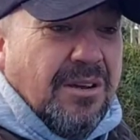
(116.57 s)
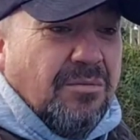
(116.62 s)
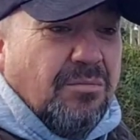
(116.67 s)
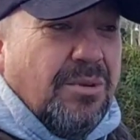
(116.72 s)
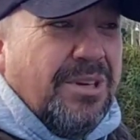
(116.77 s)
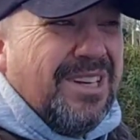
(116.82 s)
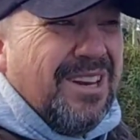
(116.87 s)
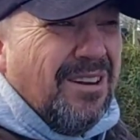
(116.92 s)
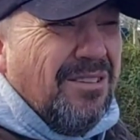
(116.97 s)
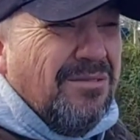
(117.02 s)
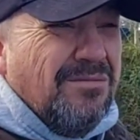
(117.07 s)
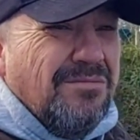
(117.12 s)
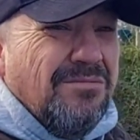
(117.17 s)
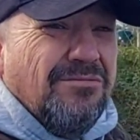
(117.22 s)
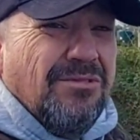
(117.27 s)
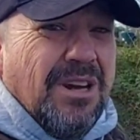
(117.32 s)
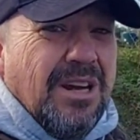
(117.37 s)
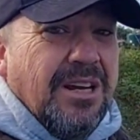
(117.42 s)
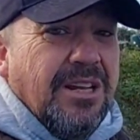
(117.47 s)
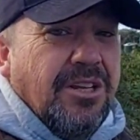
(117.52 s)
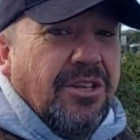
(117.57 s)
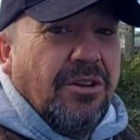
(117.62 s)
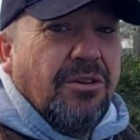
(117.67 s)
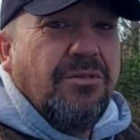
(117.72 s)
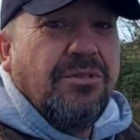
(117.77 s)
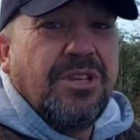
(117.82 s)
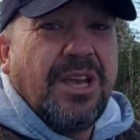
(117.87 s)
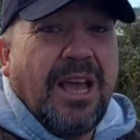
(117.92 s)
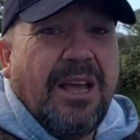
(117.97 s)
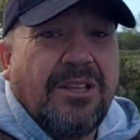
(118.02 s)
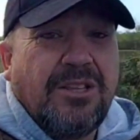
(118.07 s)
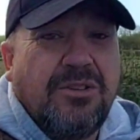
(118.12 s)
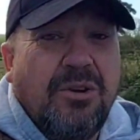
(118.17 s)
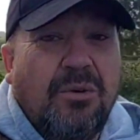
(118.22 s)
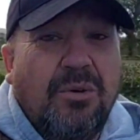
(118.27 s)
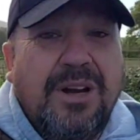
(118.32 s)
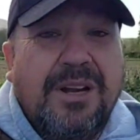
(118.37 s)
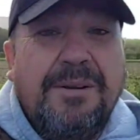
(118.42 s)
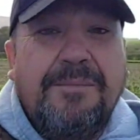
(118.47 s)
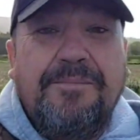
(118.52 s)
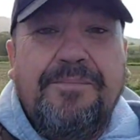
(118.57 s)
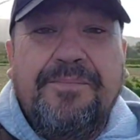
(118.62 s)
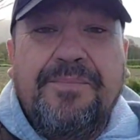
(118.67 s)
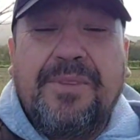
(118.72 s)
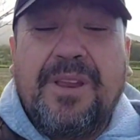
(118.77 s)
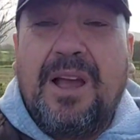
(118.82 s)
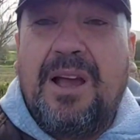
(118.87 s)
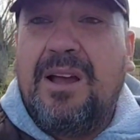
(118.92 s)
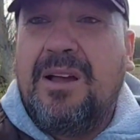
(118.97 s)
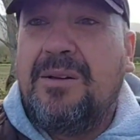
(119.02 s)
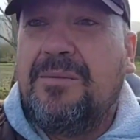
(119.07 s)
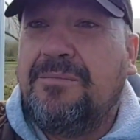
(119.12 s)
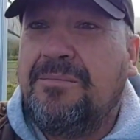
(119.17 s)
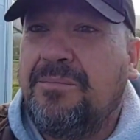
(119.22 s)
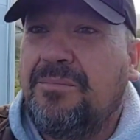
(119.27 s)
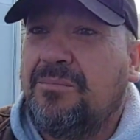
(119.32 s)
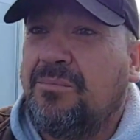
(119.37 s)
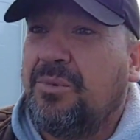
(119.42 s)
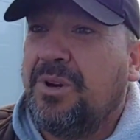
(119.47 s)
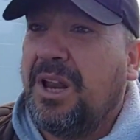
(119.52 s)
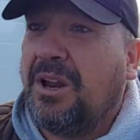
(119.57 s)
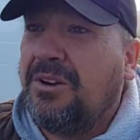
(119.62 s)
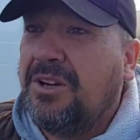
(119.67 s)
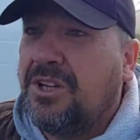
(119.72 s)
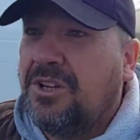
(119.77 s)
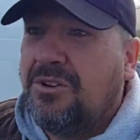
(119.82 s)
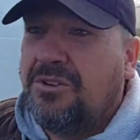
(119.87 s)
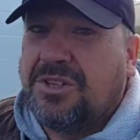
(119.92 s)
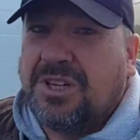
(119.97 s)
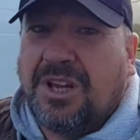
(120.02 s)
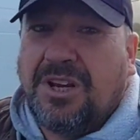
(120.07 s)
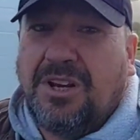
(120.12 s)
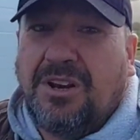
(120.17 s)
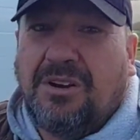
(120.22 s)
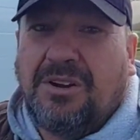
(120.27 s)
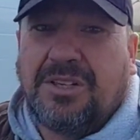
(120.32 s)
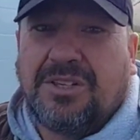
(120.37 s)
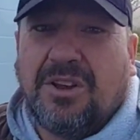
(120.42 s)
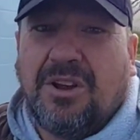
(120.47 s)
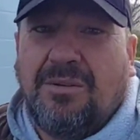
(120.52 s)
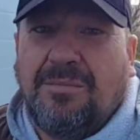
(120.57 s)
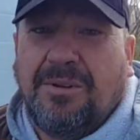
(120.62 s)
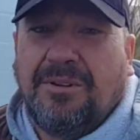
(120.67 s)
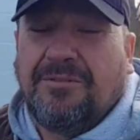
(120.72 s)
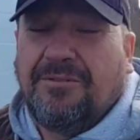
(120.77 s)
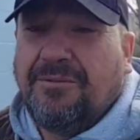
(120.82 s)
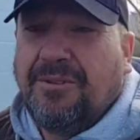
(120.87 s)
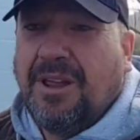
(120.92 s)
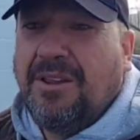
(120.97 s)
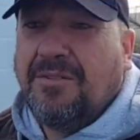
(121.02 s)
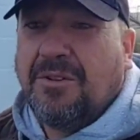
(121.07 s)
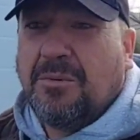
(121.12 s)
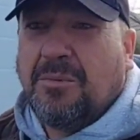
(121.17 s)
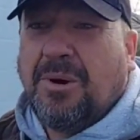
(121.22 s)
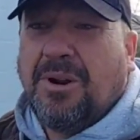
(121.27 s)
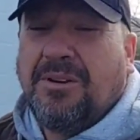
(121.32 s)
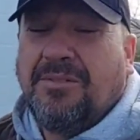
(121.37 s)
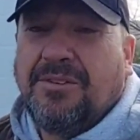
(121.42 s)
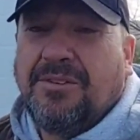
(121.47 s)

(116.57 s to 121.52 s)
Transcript: We don't really use our toilet. We only use it at night time if either one